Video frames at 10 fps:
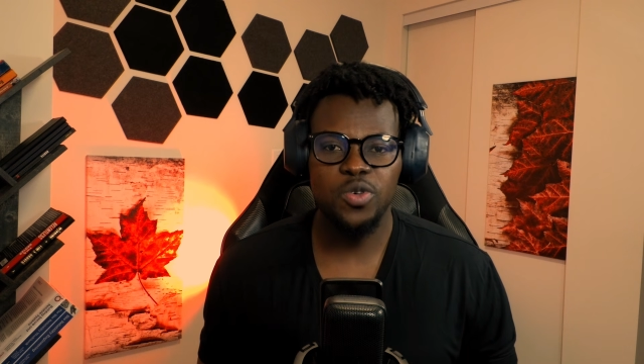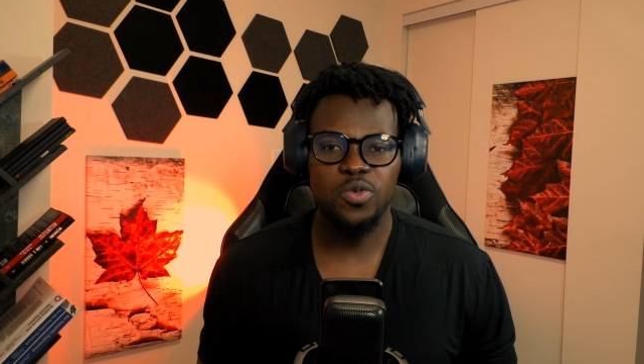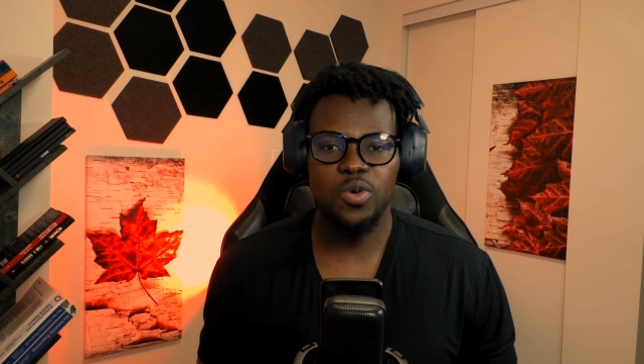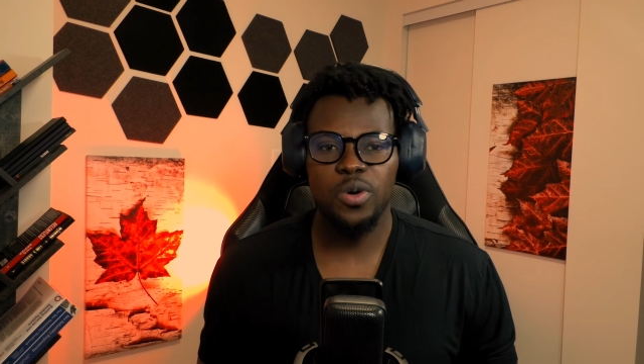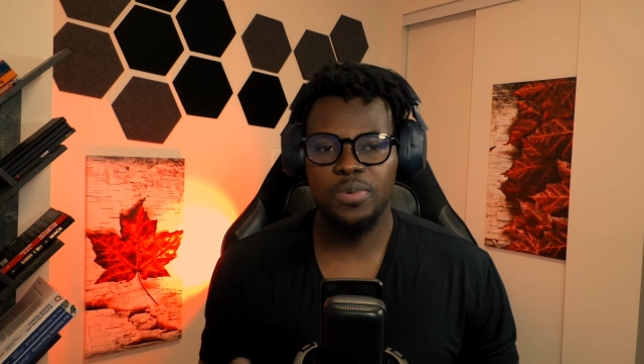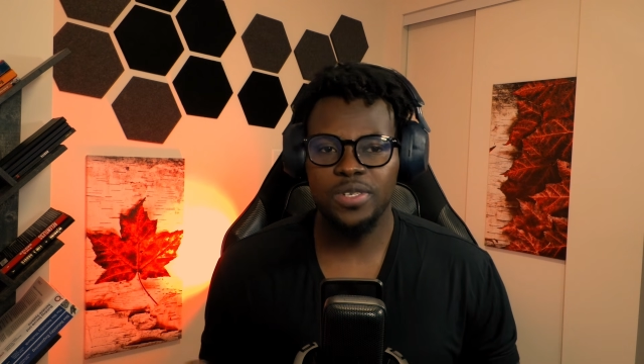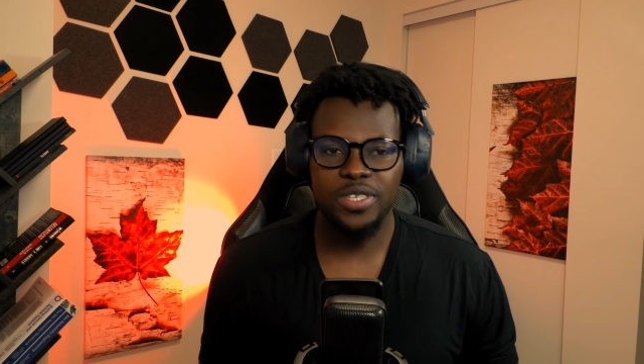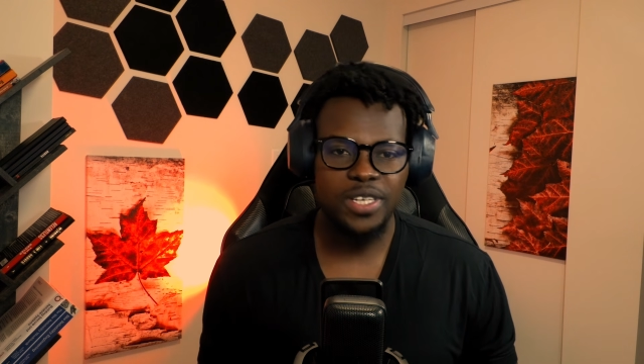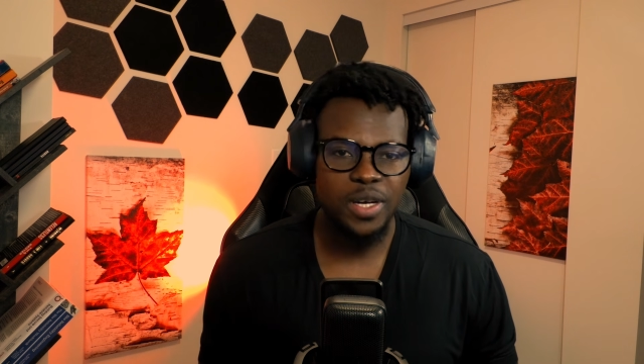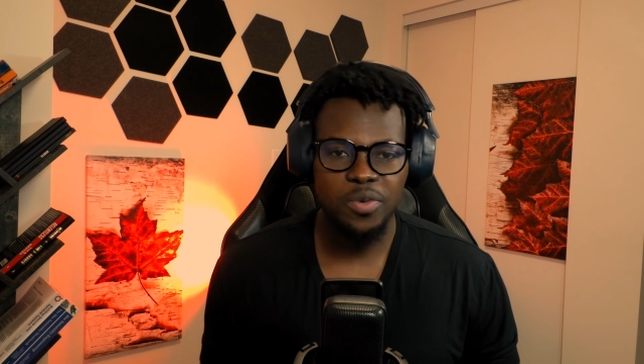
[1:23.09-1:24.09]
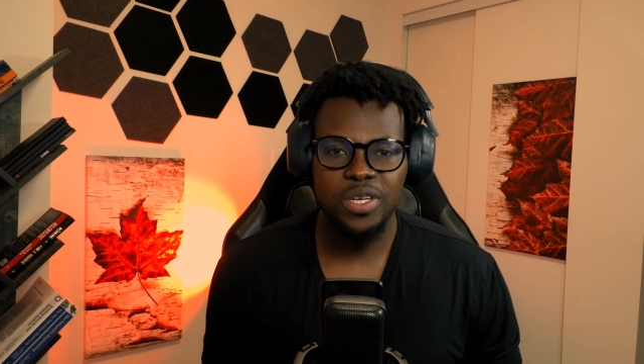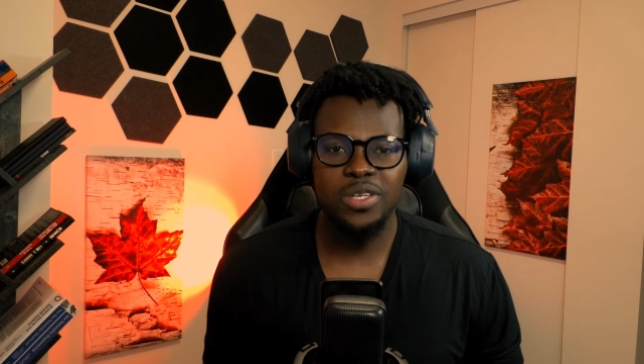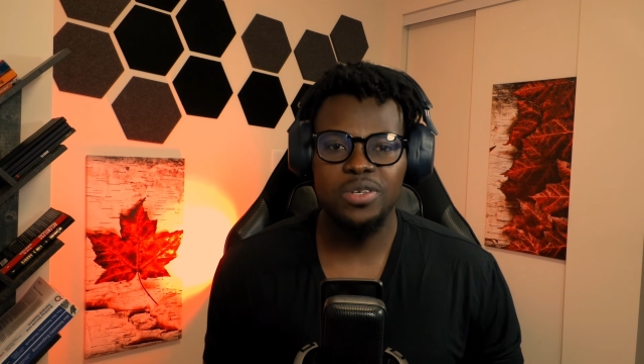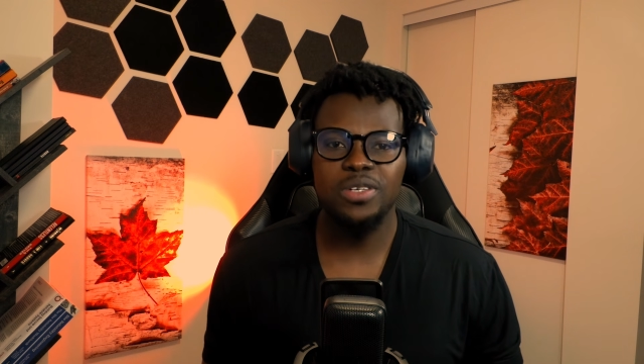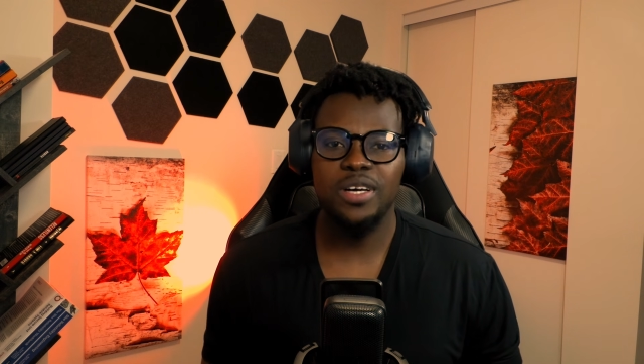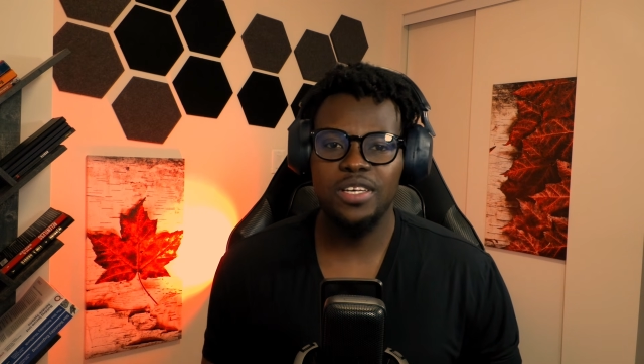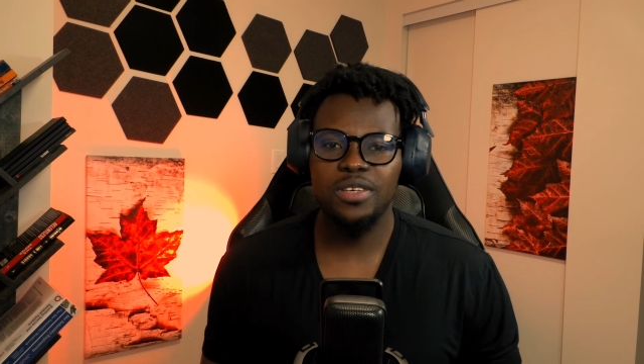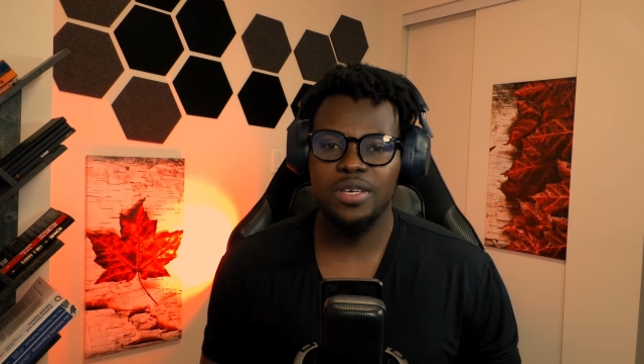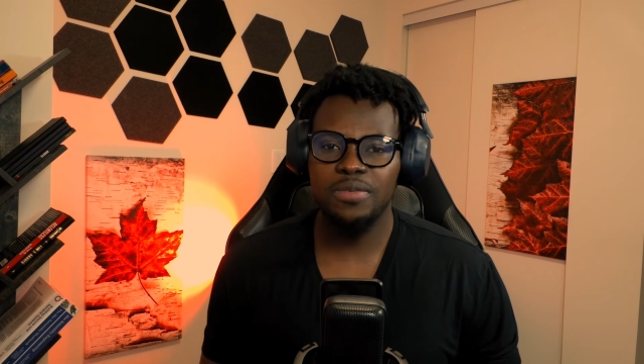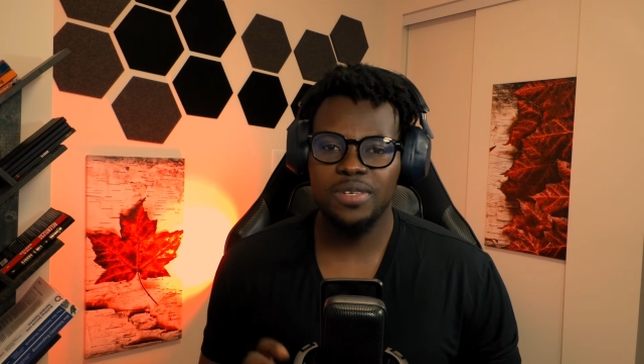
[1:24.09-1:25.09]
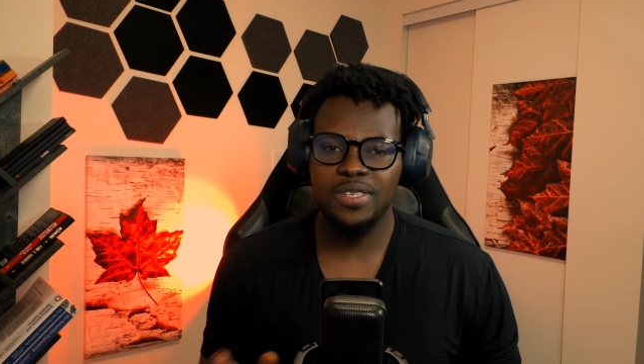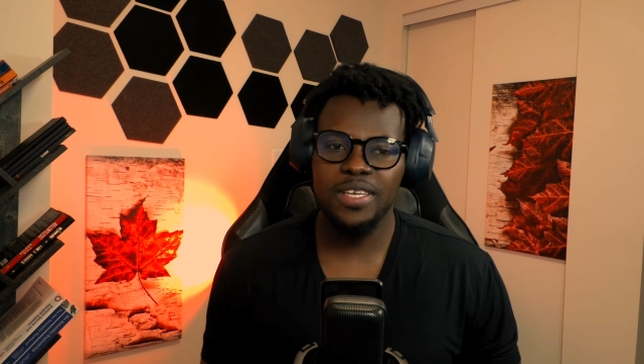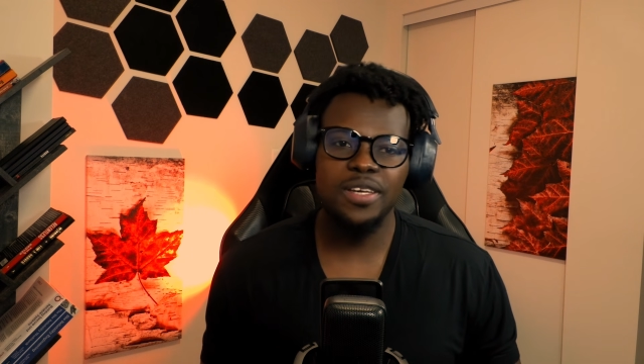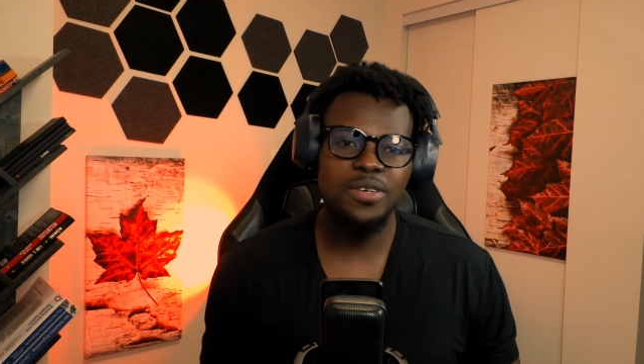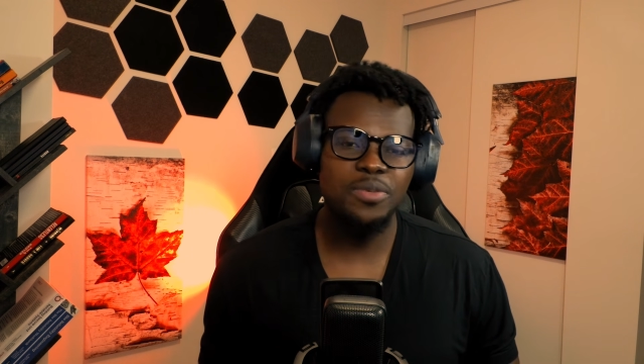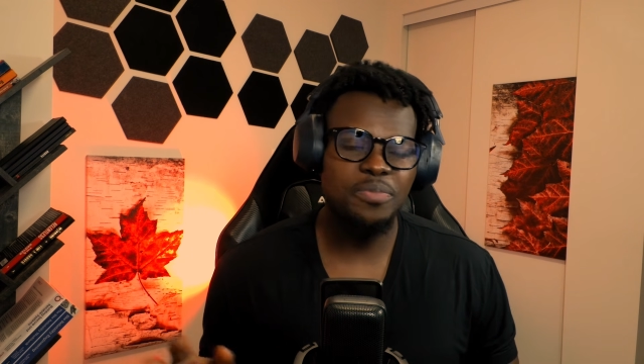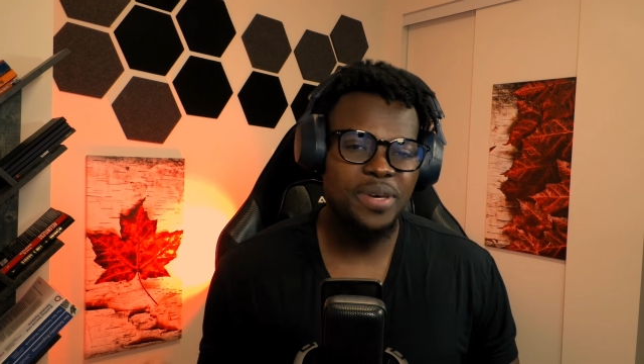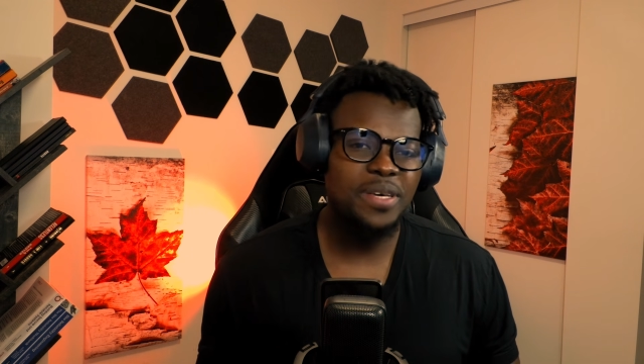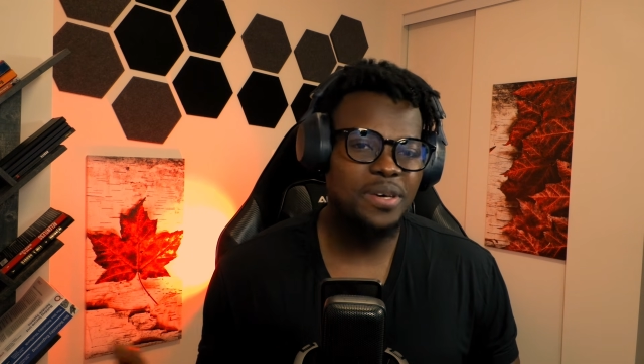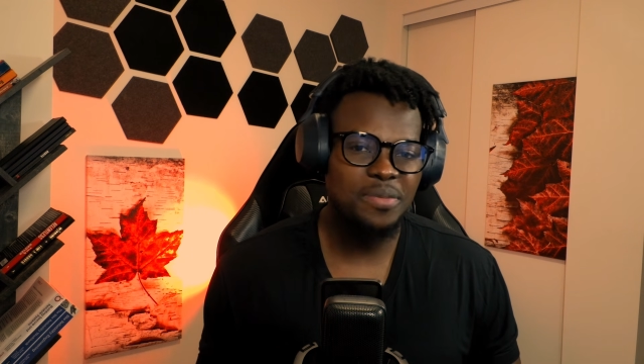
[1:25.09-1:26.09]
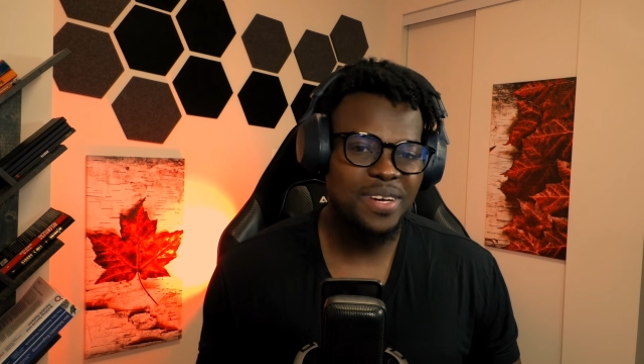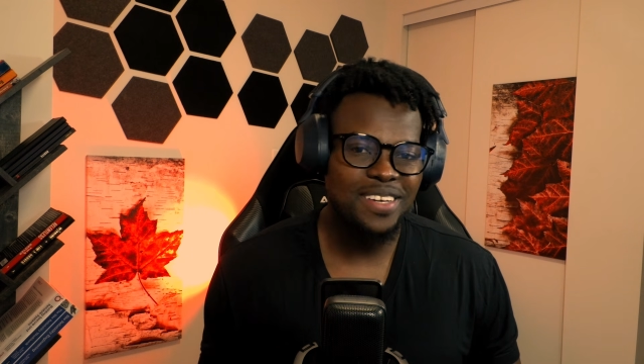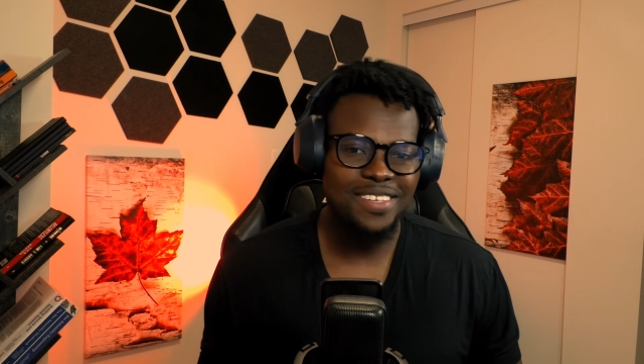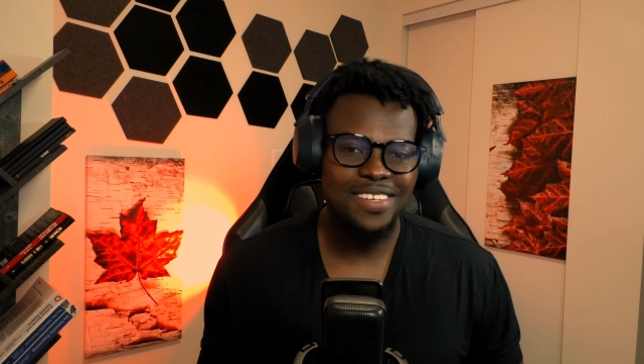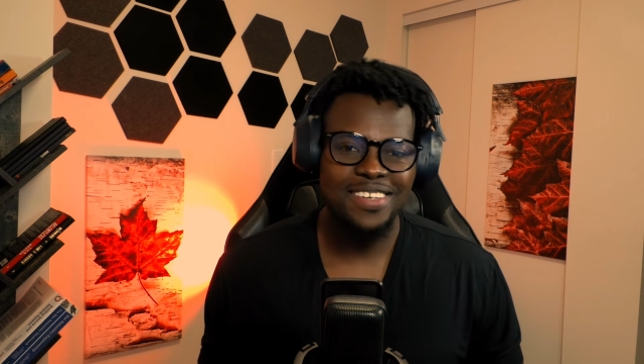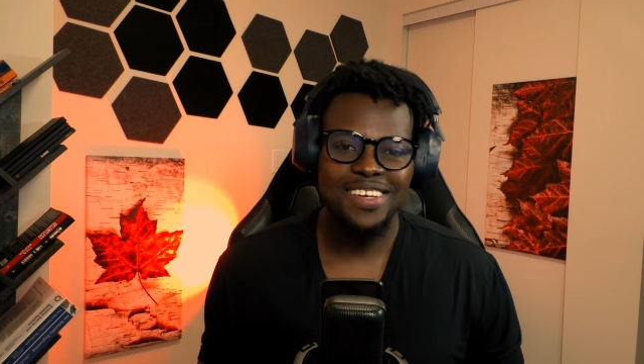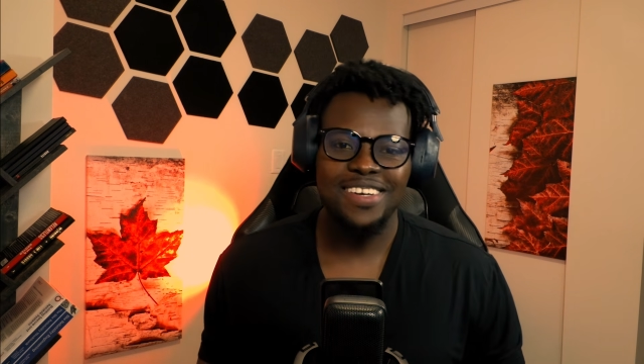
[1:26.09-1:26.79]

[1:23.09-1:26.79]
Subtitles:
You open a chat window and you give a single big command.